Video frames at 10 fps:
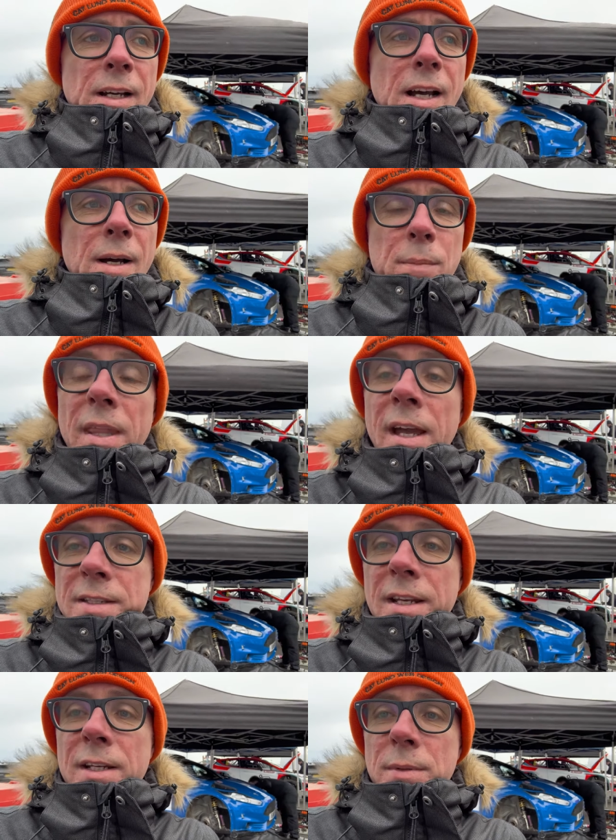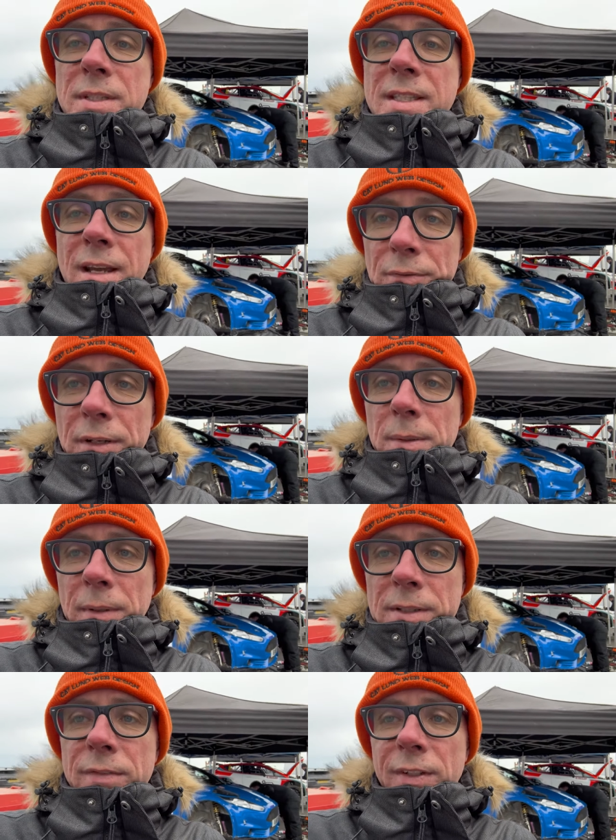um, but that stage was definitely
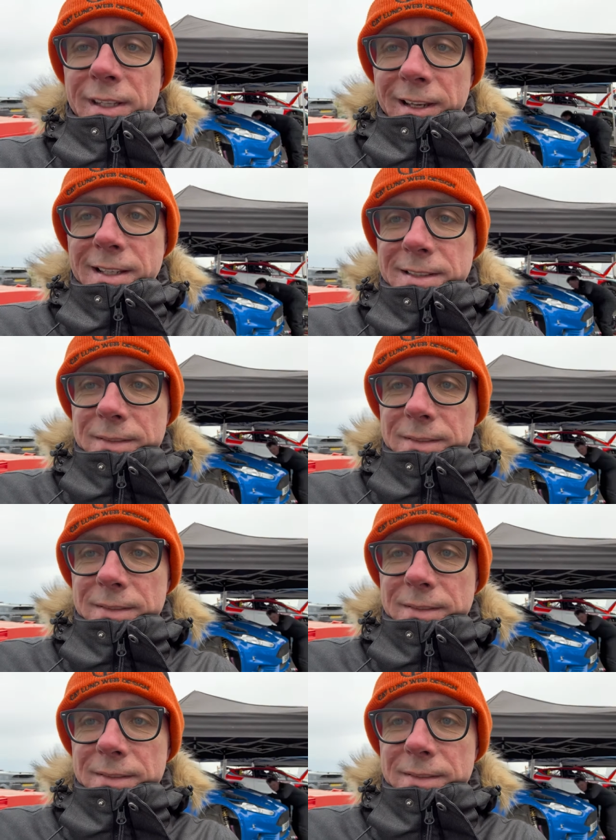one to forget.